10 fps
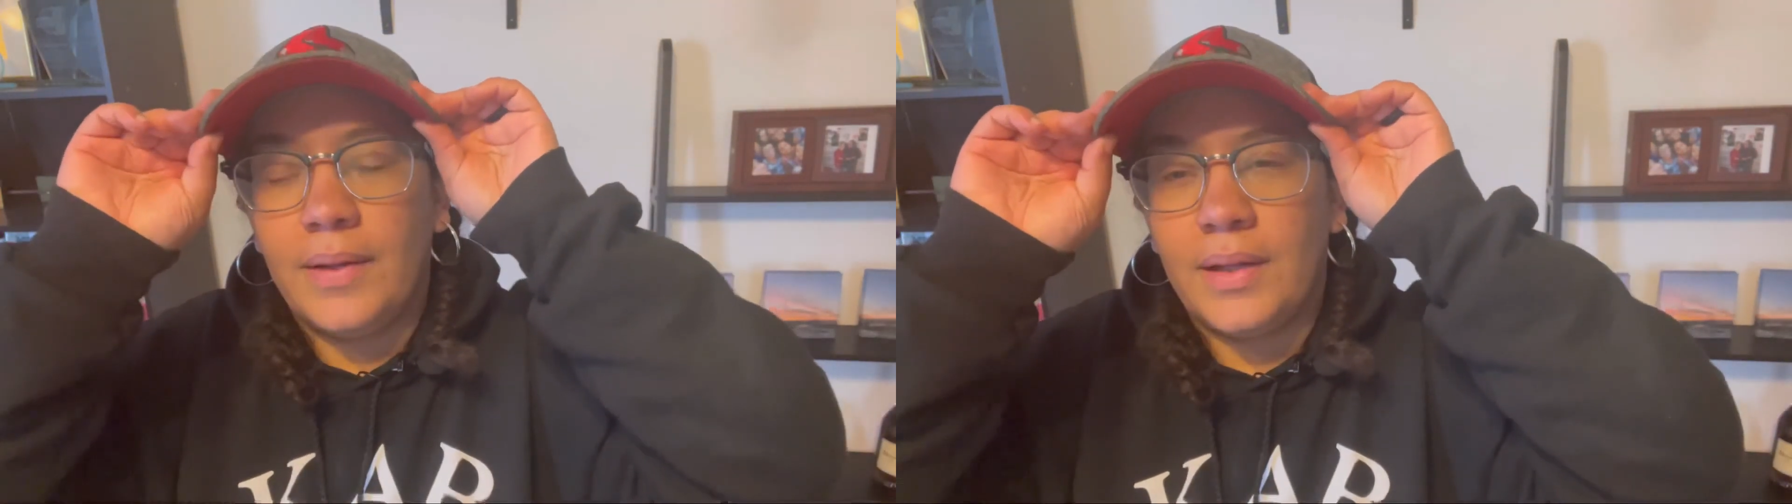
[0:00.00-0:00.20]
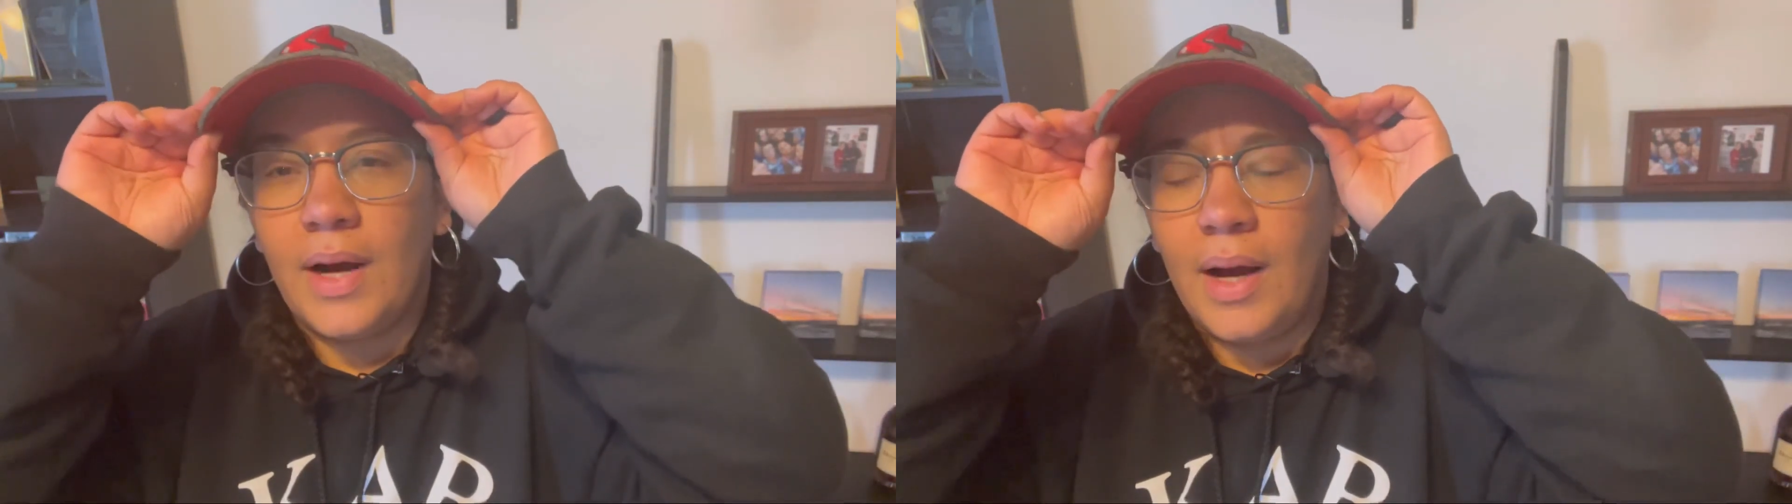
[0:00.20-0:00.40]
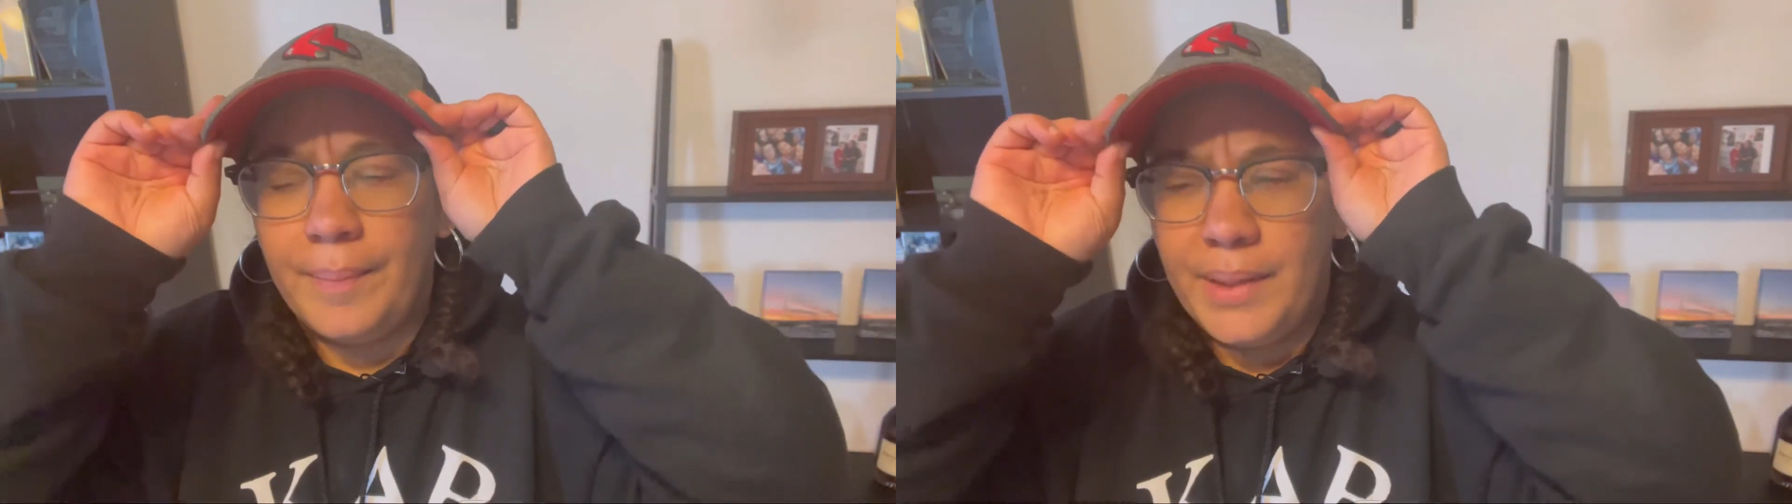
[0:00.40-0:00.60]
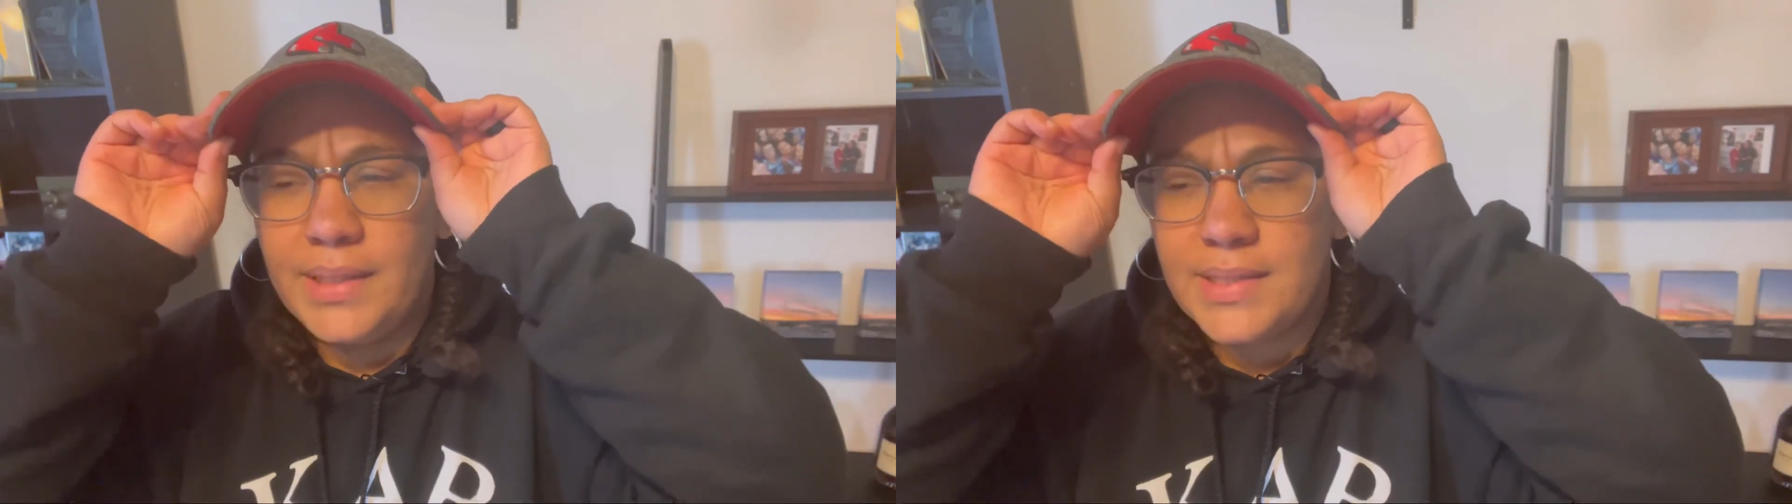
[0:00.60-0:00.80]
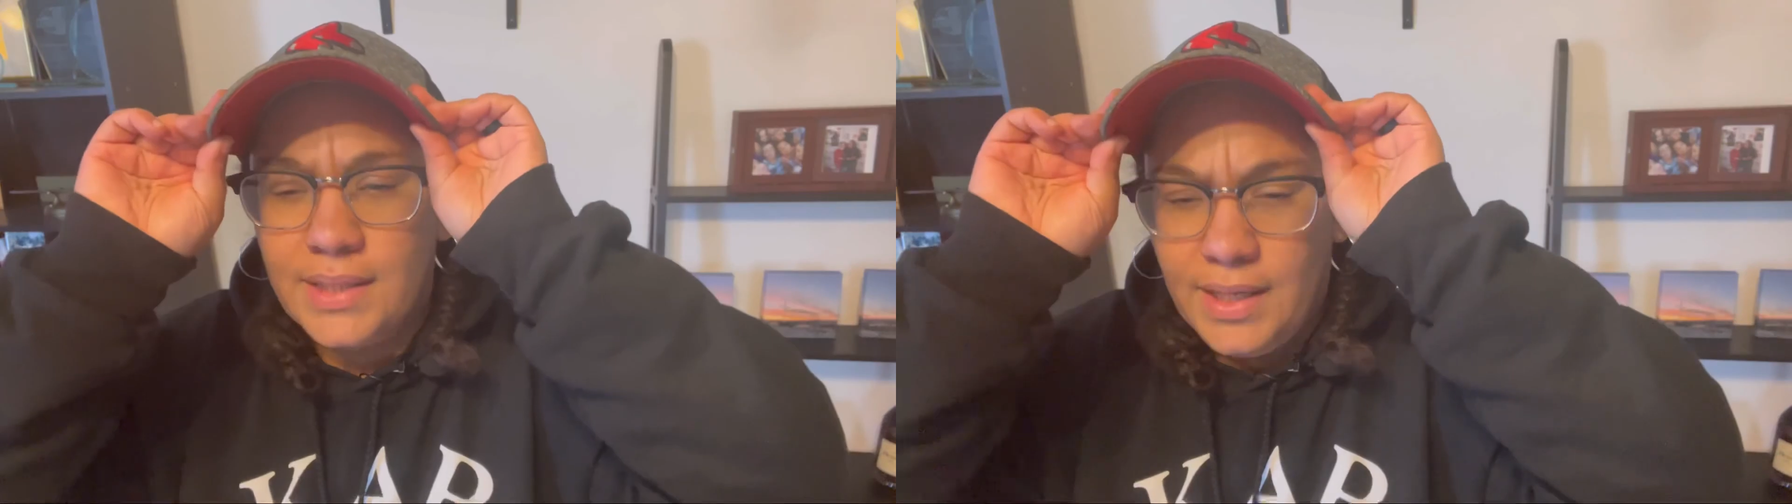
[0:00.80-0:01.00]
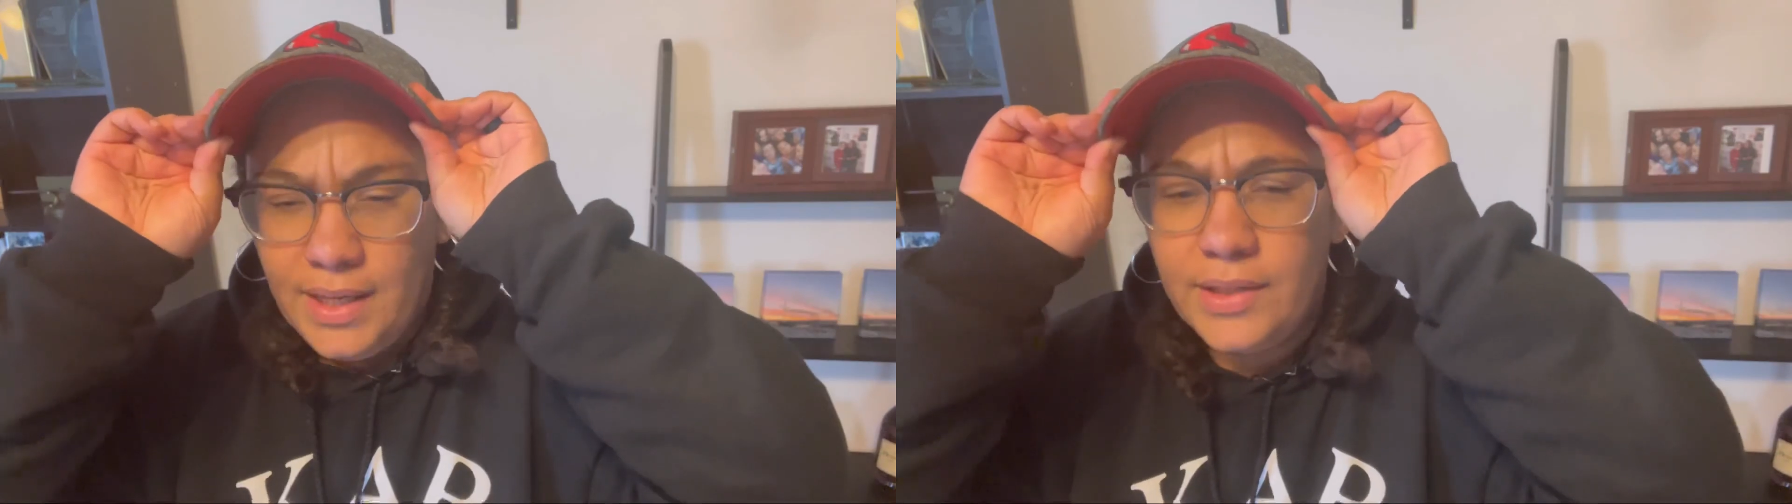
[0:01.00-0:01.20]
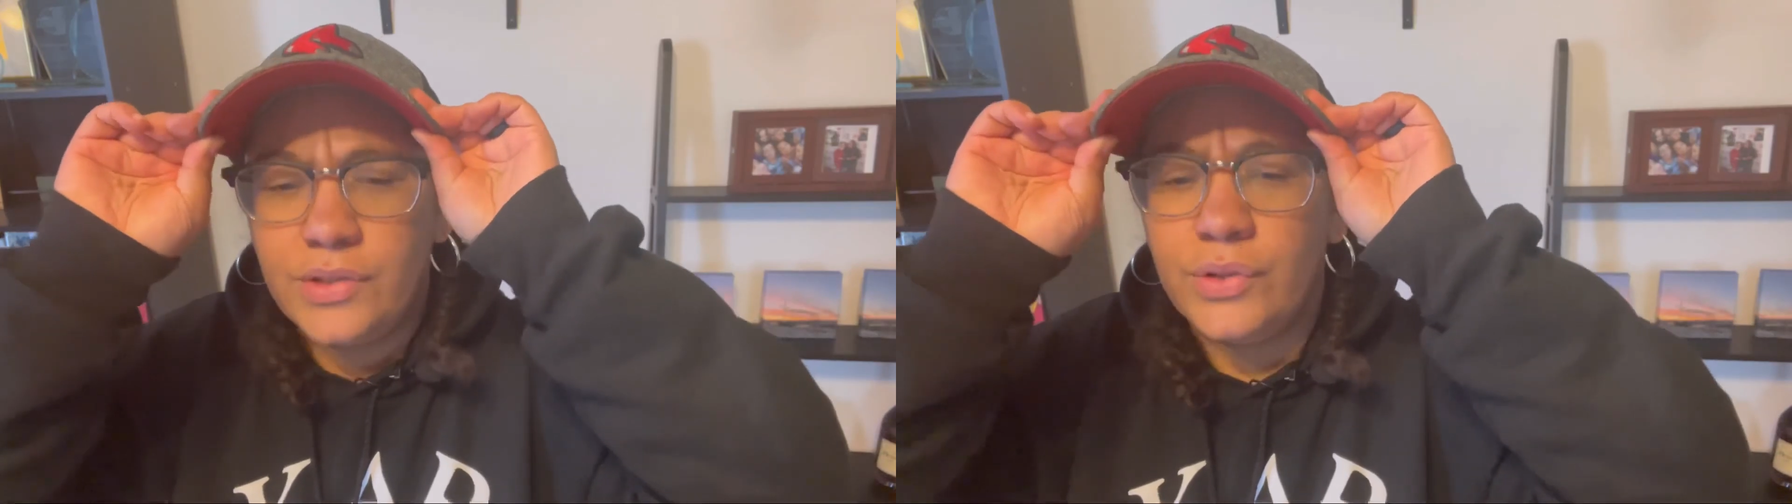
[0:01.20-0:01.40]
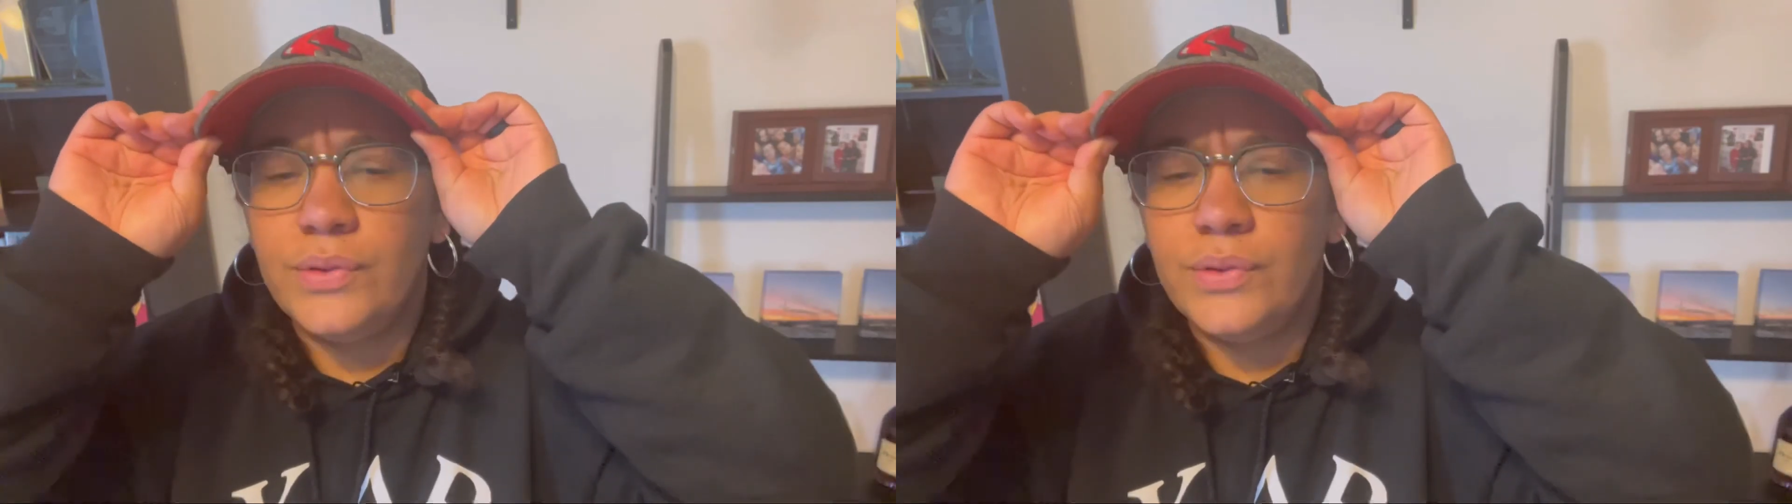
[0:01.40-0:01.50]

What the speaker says: Comment, do you